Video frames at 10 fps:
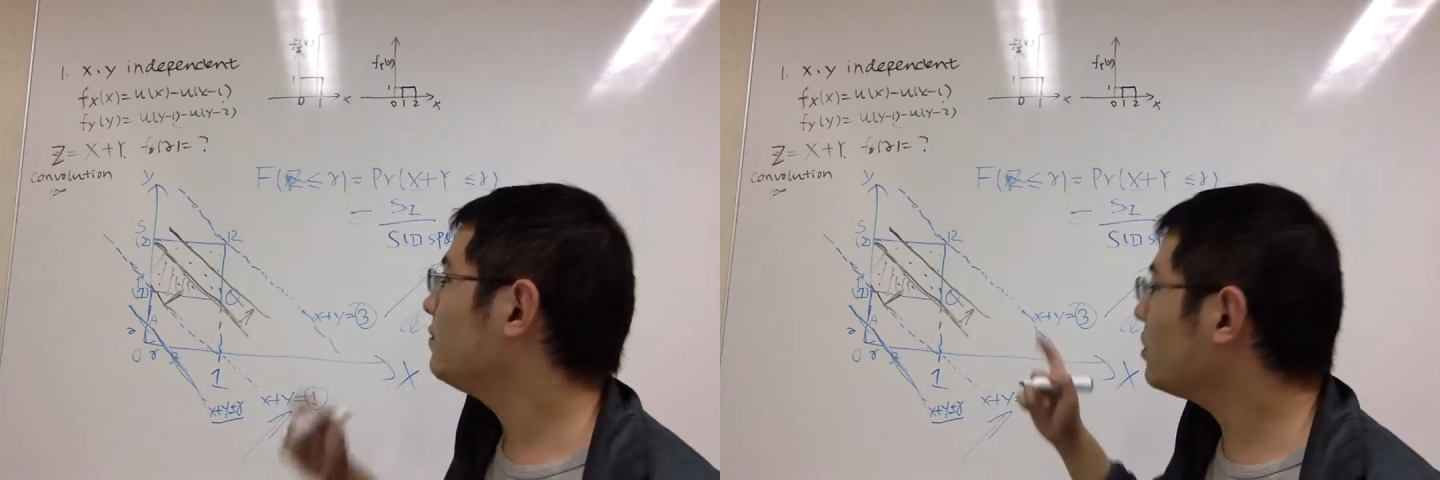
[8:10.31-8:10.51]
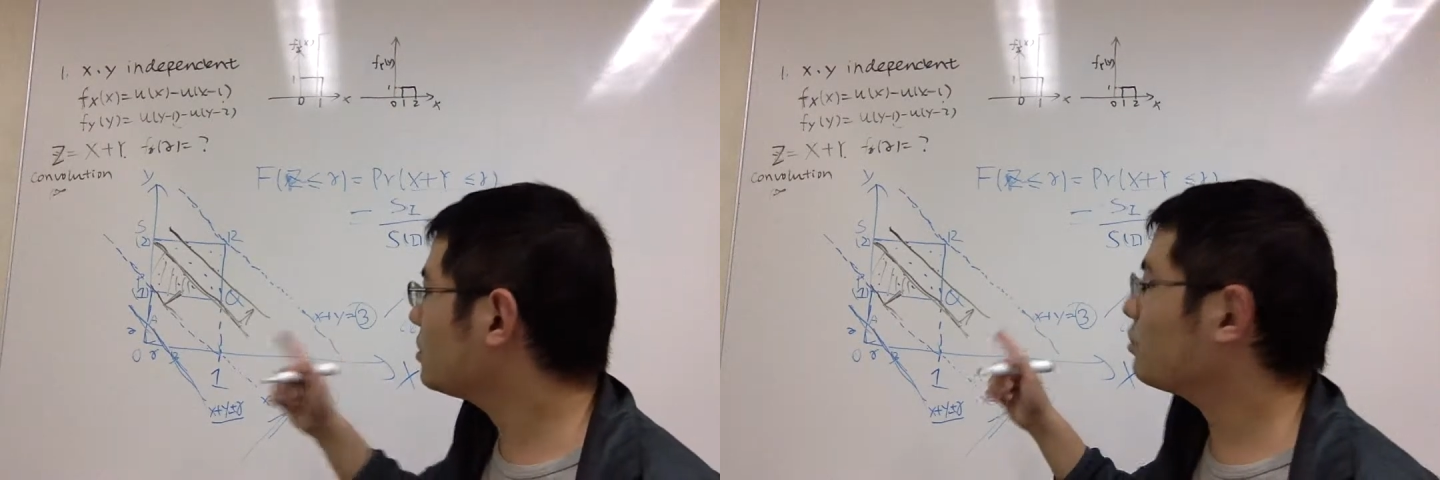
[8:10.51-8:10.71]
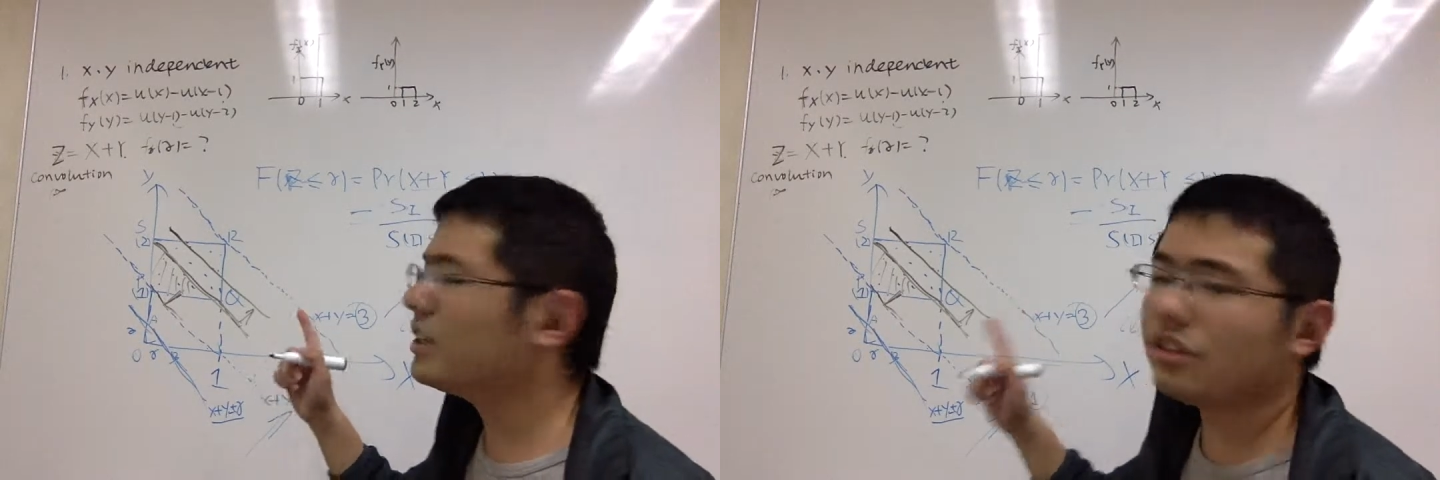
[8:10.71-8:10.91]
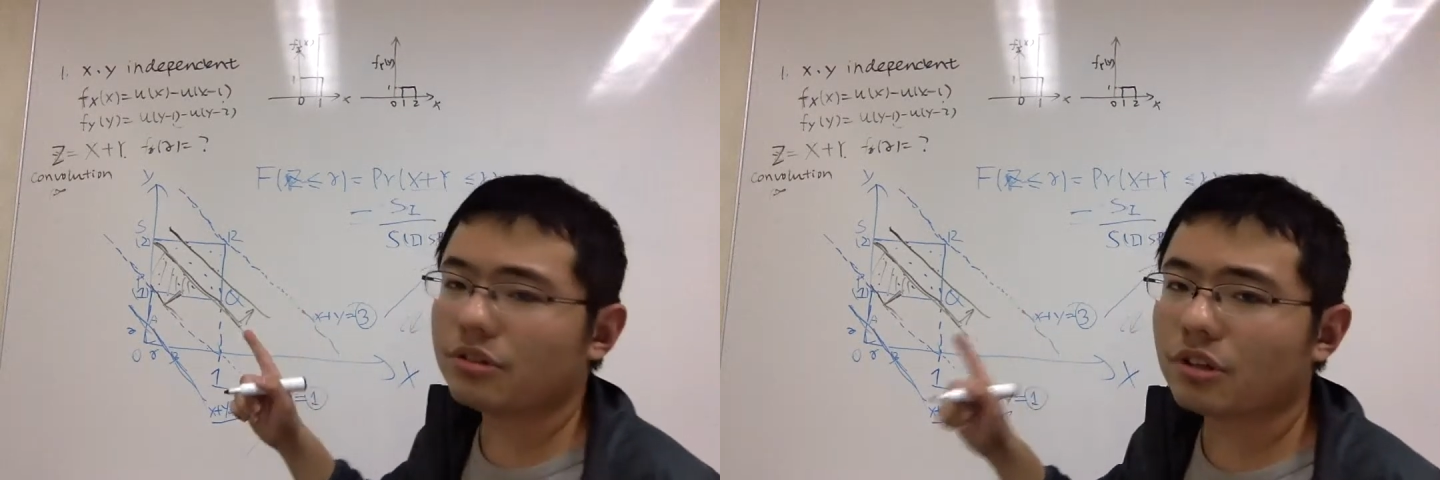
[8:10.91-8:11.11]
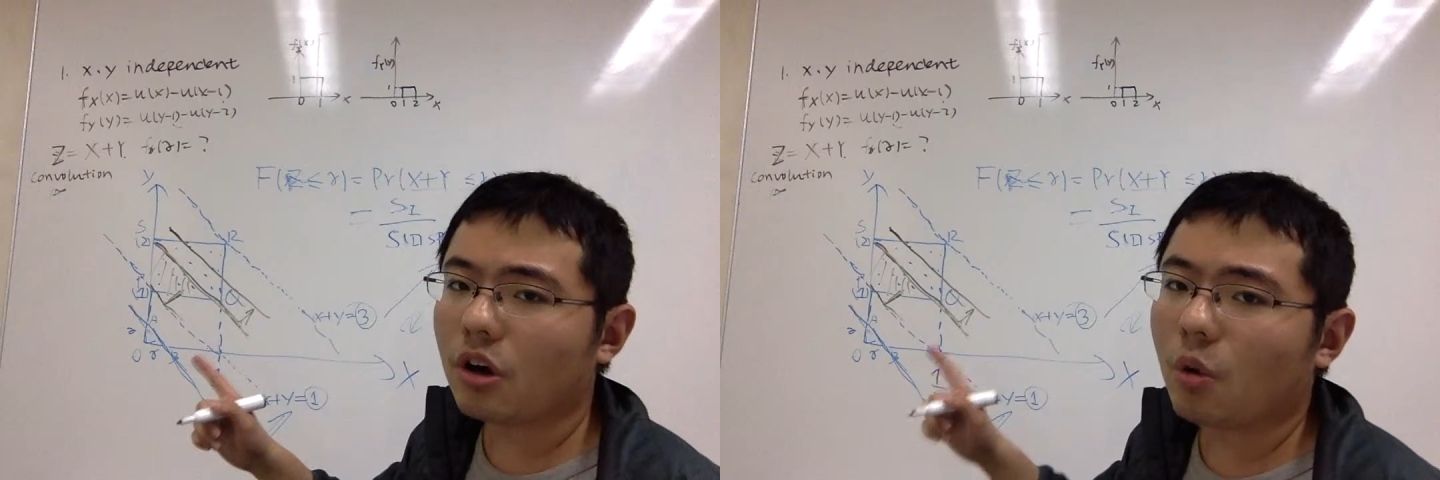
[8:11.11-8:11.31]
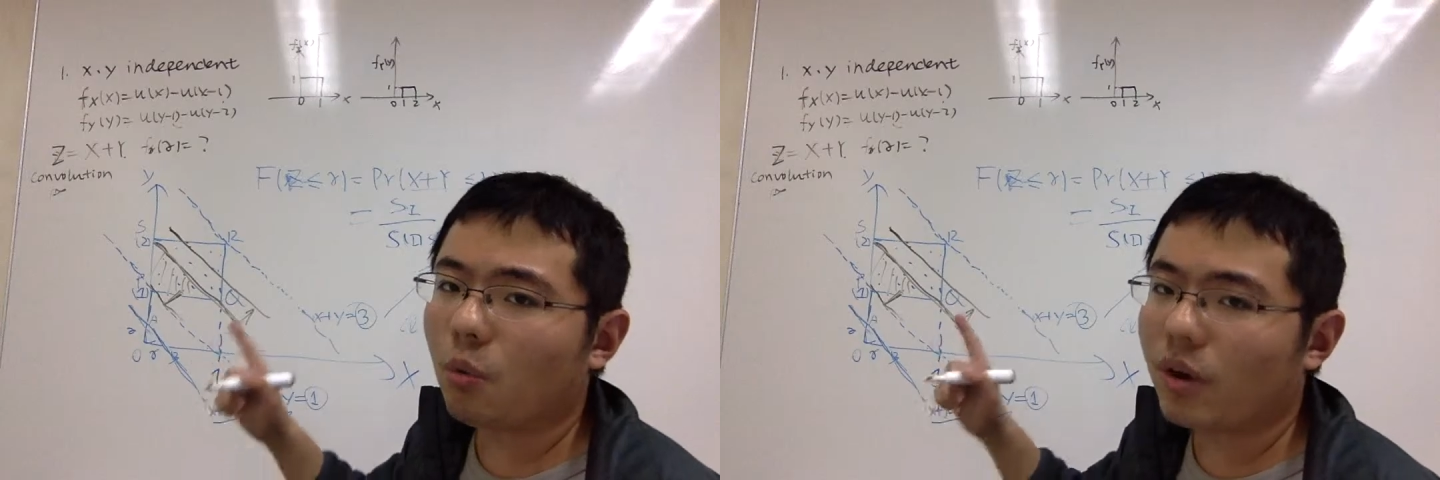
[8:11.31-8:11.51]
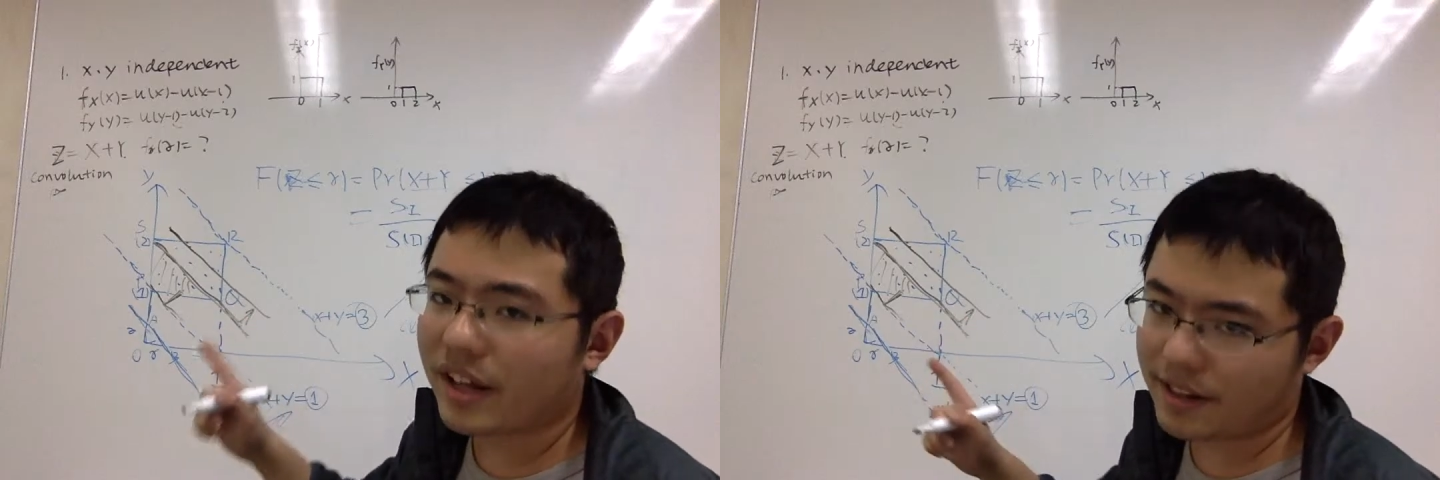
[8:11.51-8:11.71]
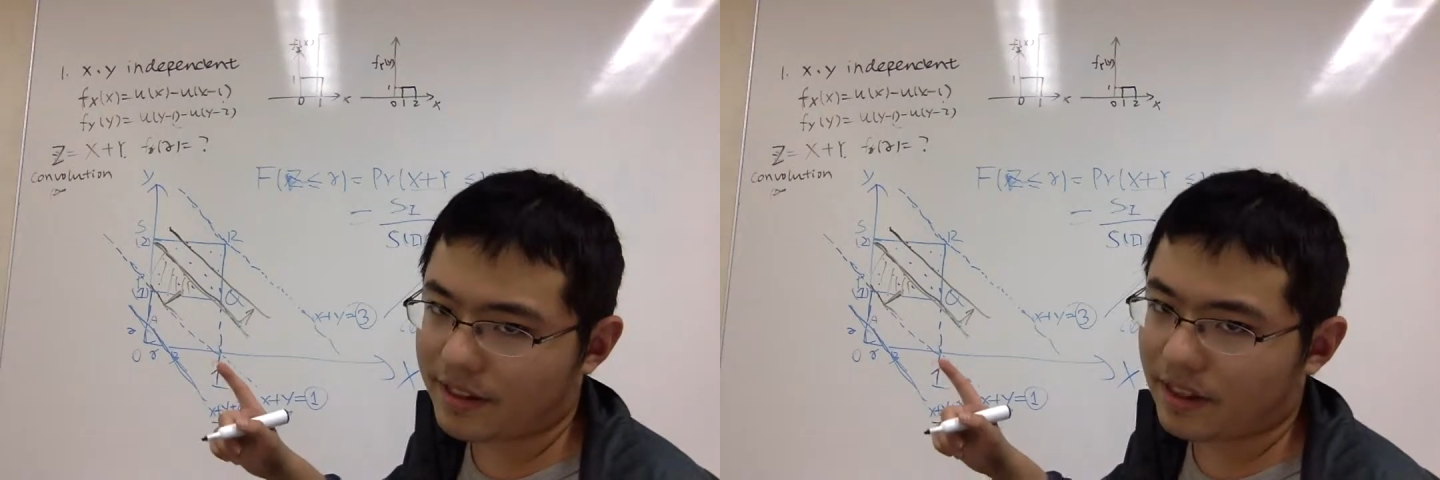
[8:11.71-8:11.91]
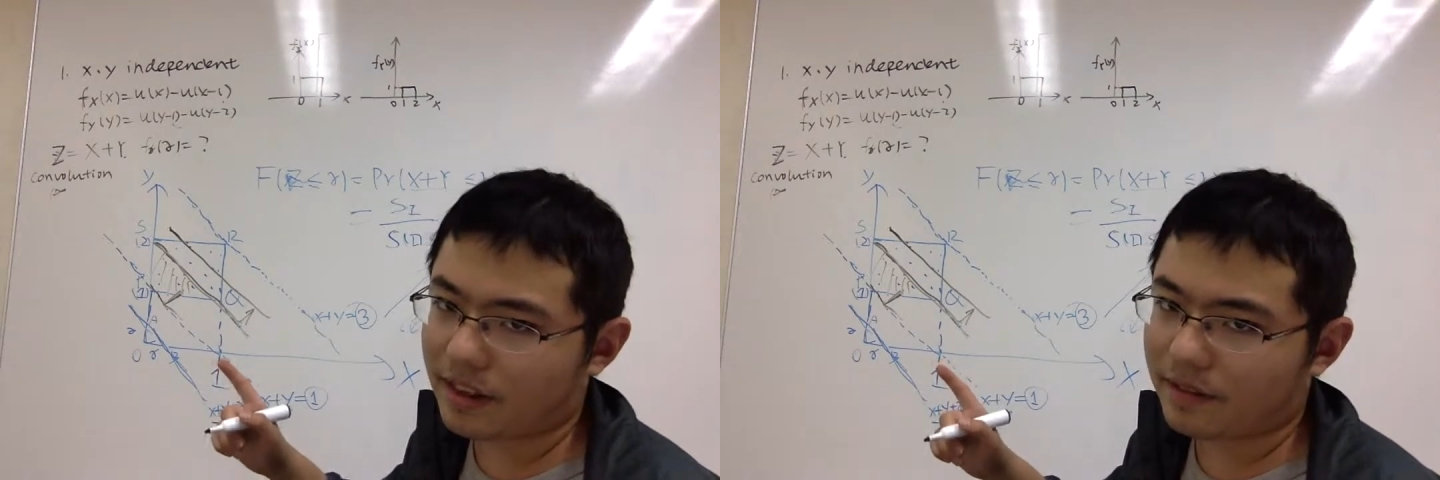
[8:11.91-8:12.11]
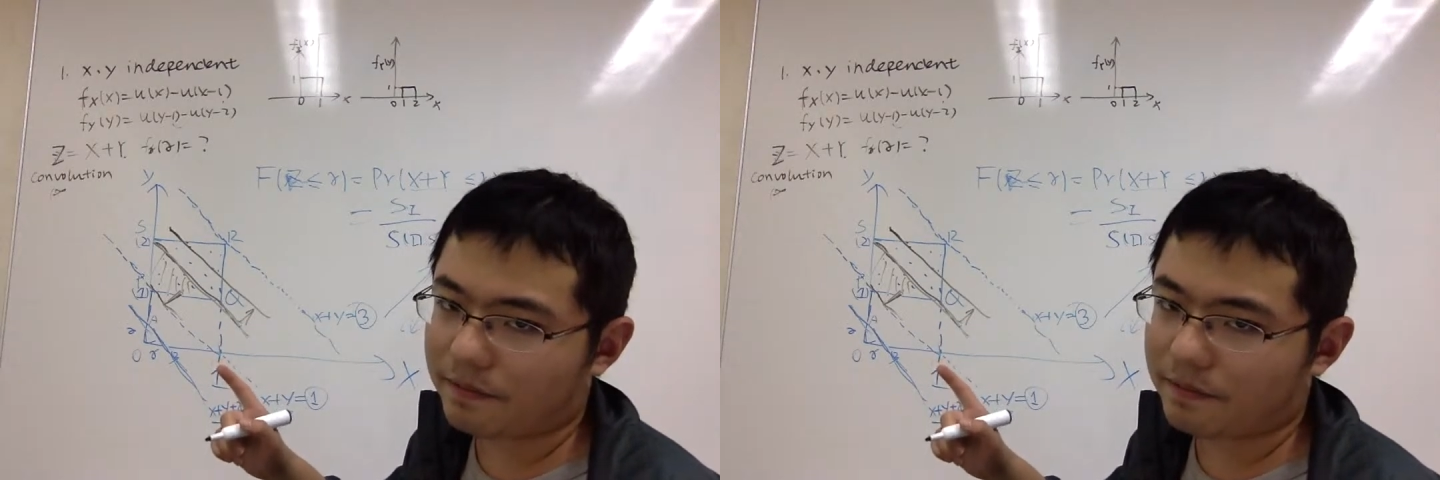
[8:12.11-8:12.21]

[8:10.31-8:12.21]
First, we need to know what